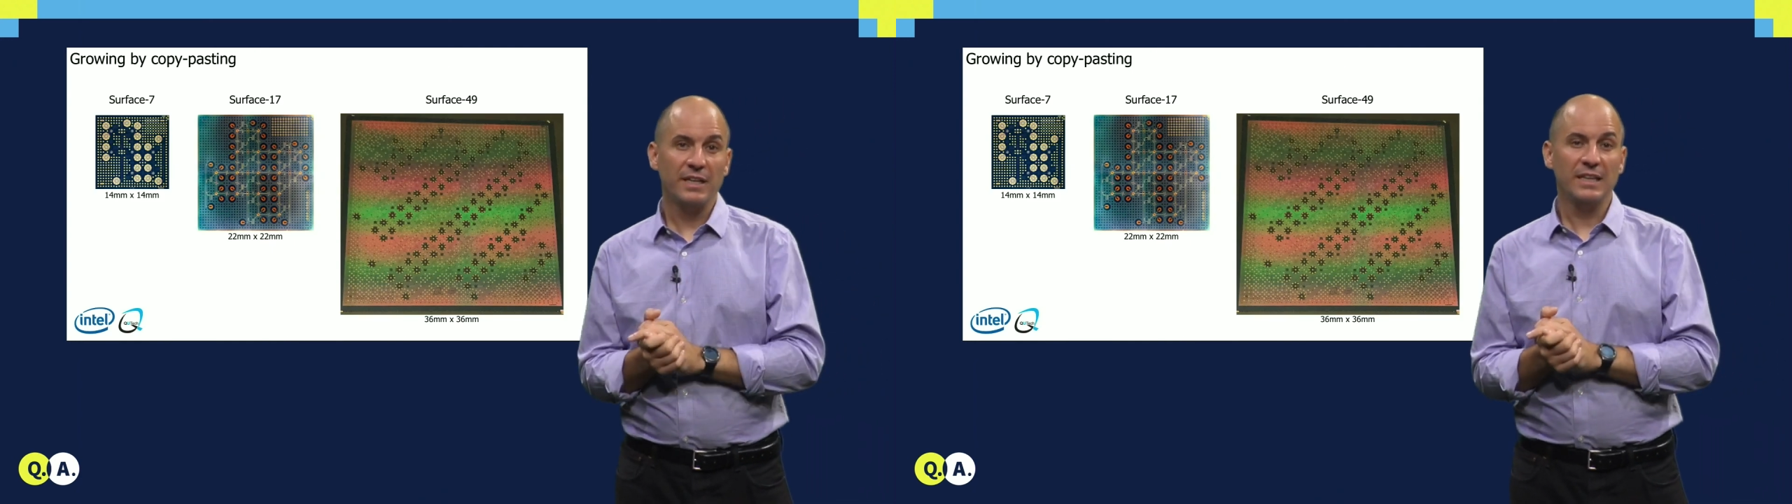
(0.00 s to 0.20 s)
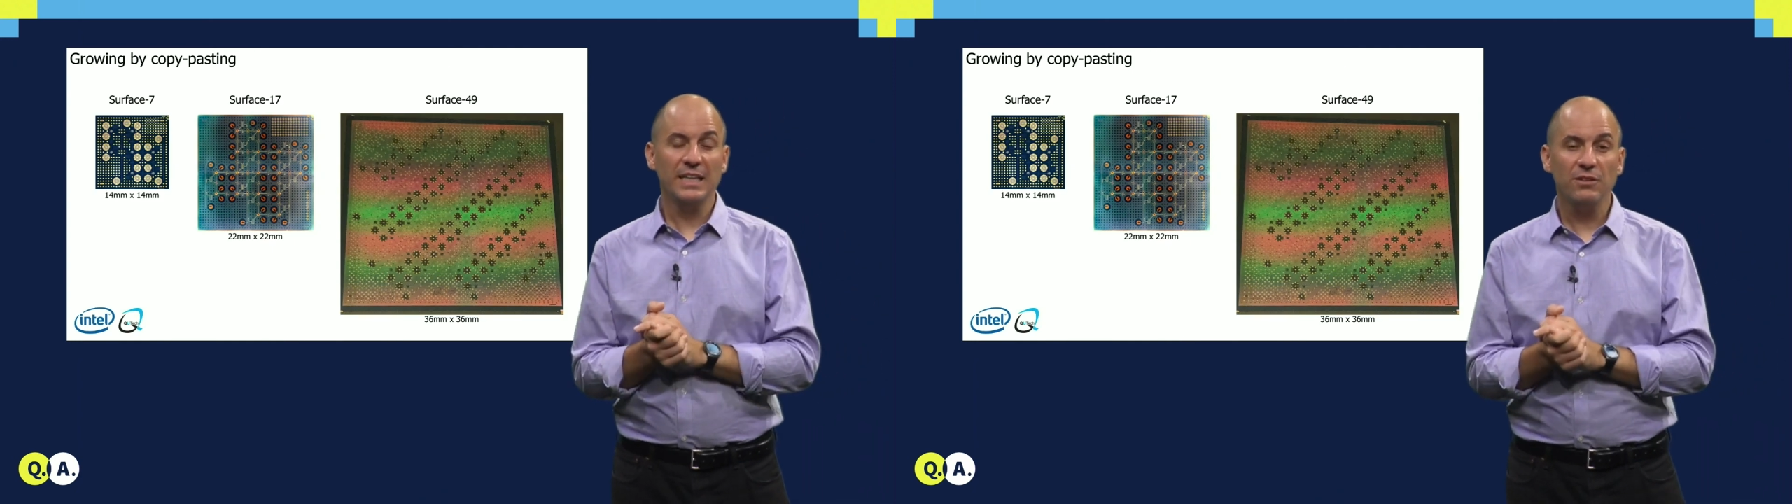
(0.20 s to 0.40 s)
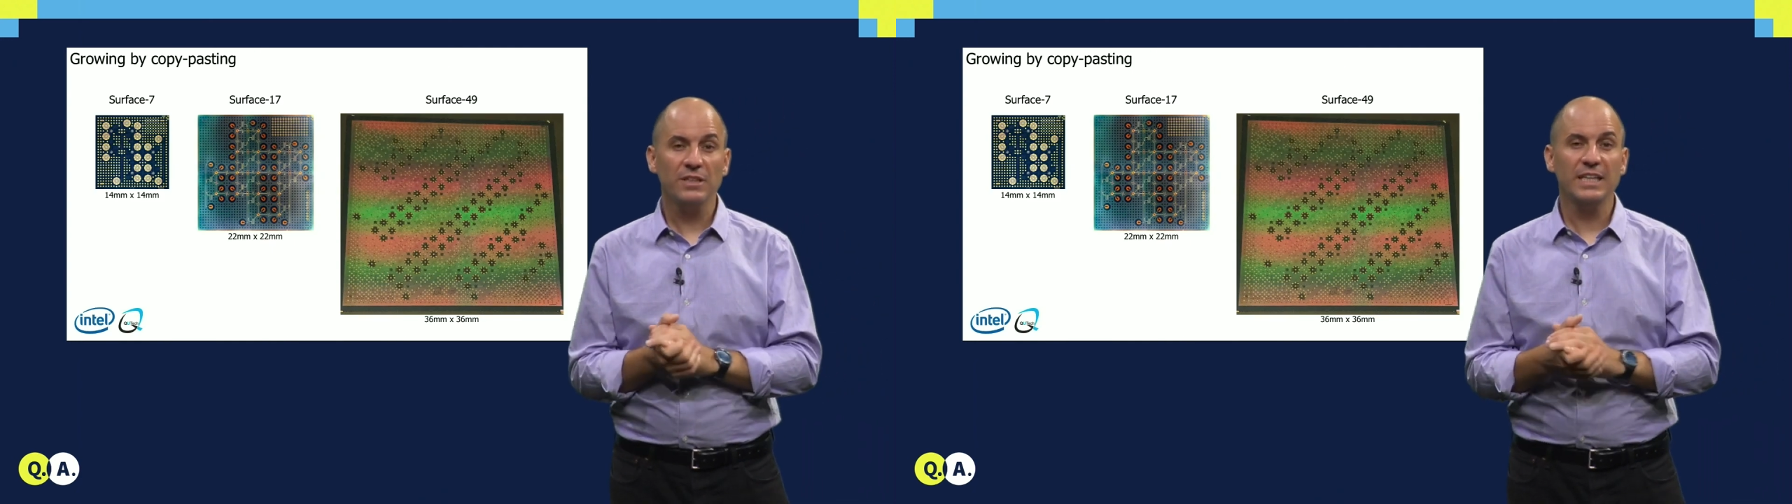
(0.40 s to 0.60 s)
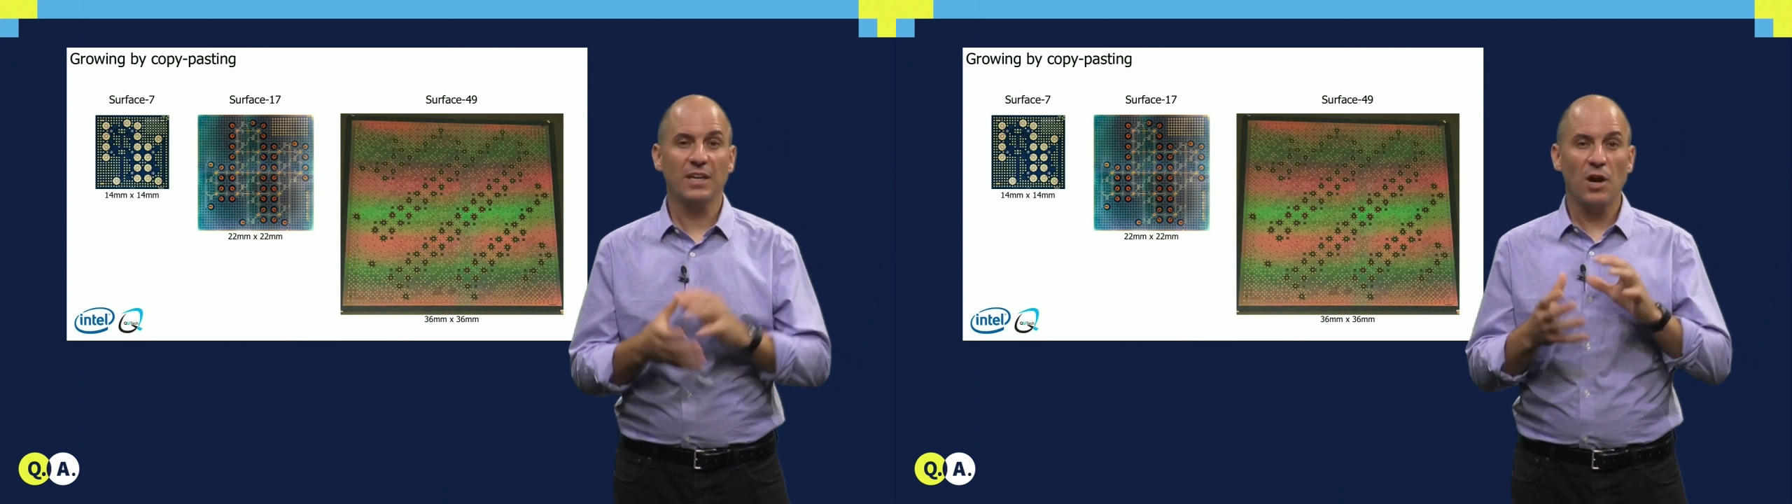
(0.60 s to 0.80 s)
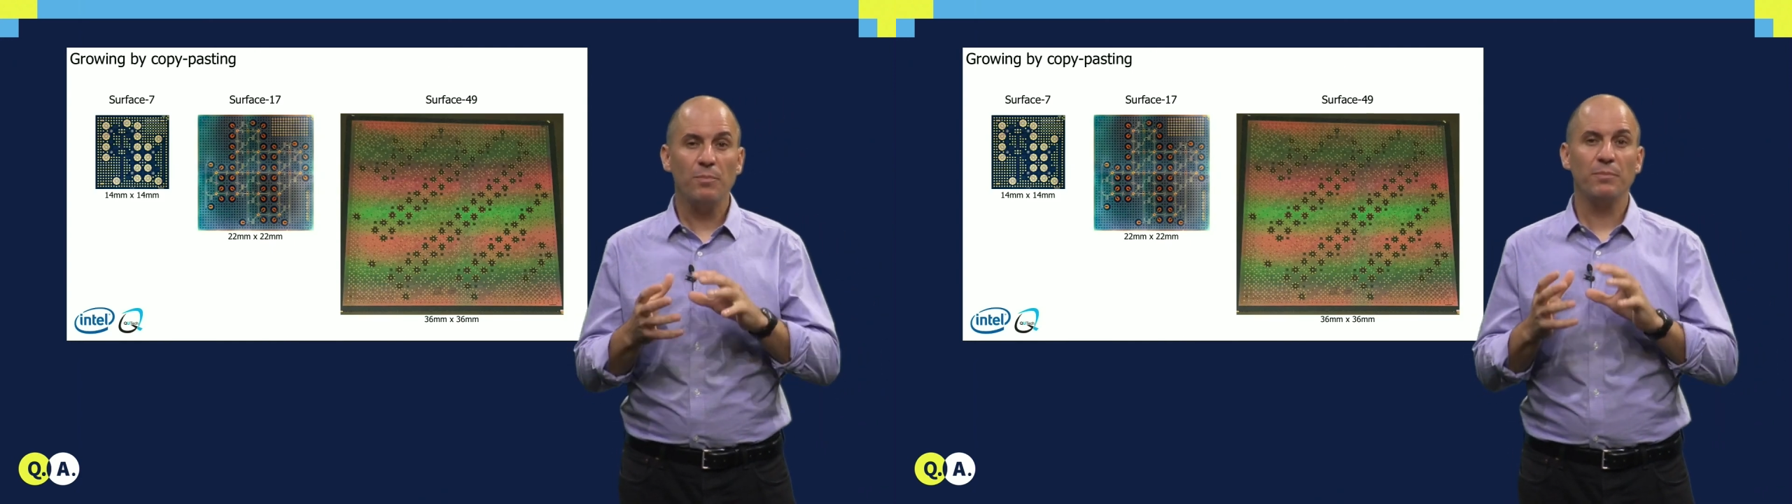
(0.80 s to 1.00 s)
literally
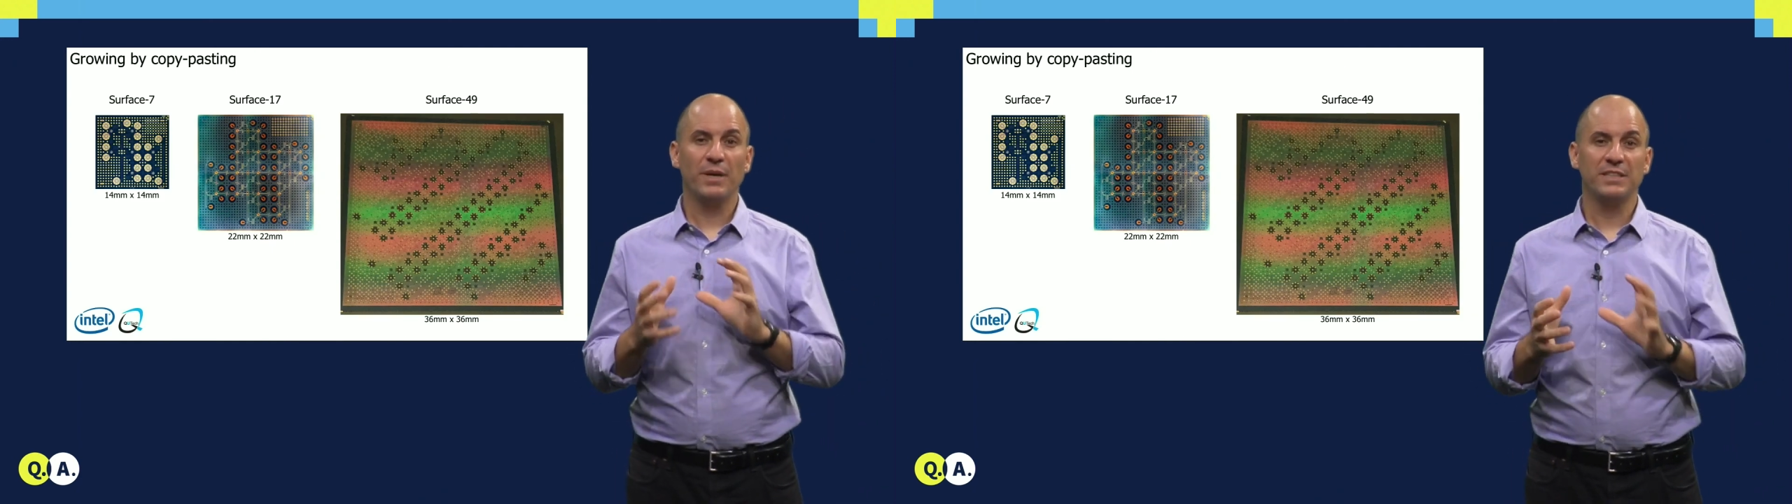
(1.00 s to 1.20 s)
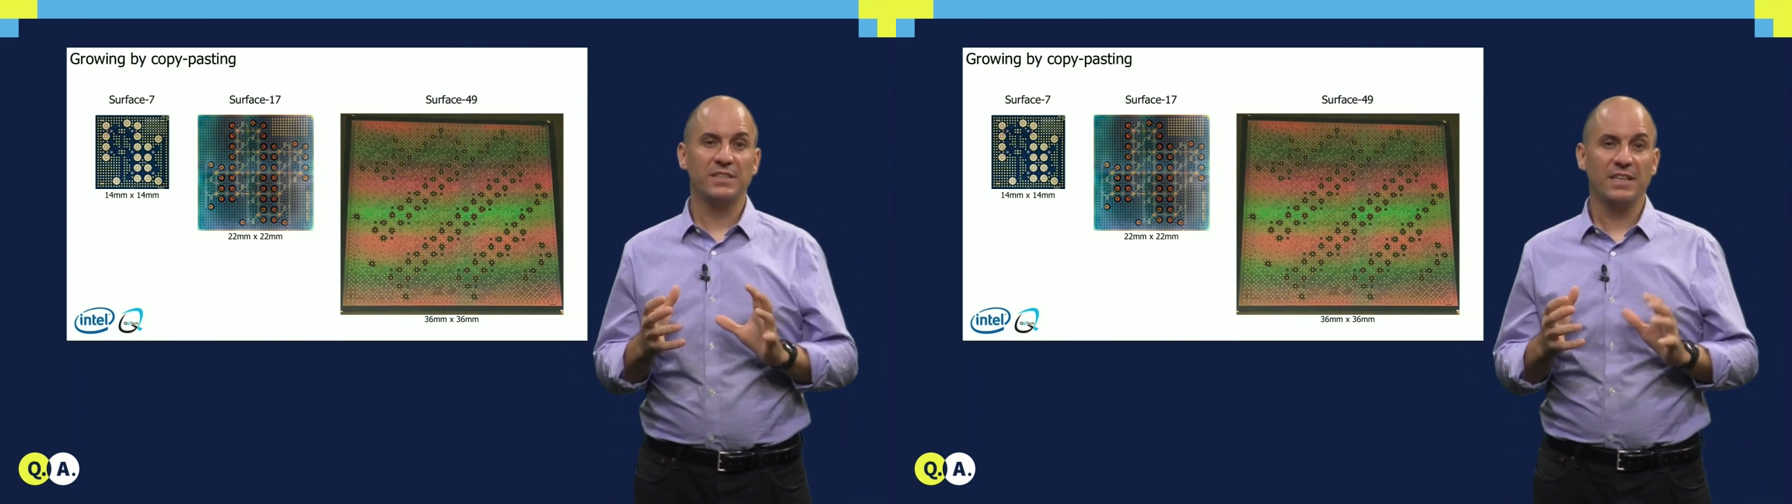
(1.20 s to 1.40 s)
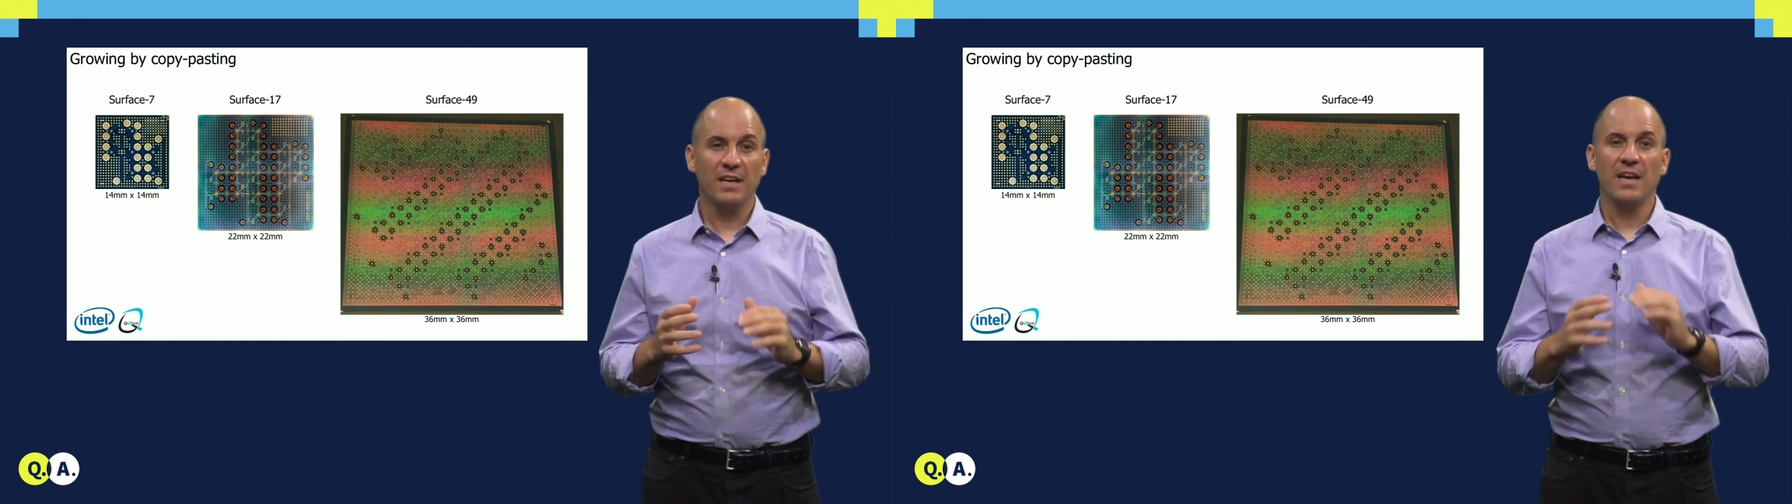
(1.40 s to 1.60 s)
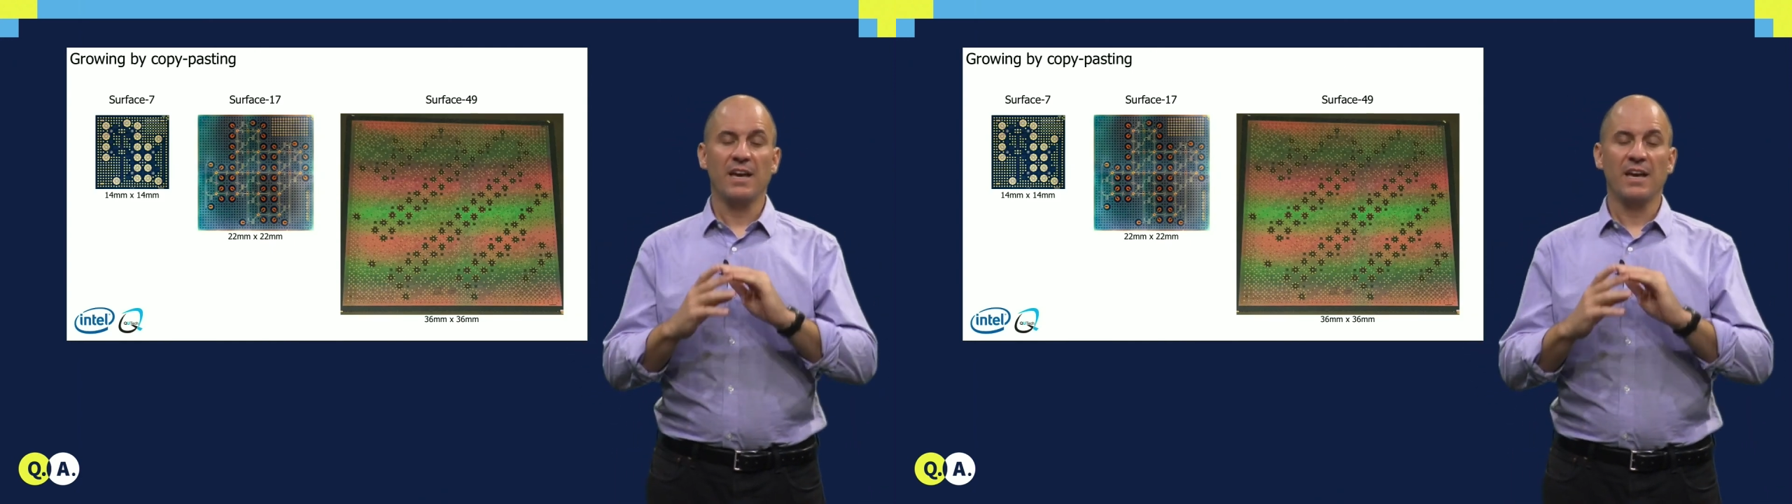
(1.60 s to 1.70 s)
copy-pasting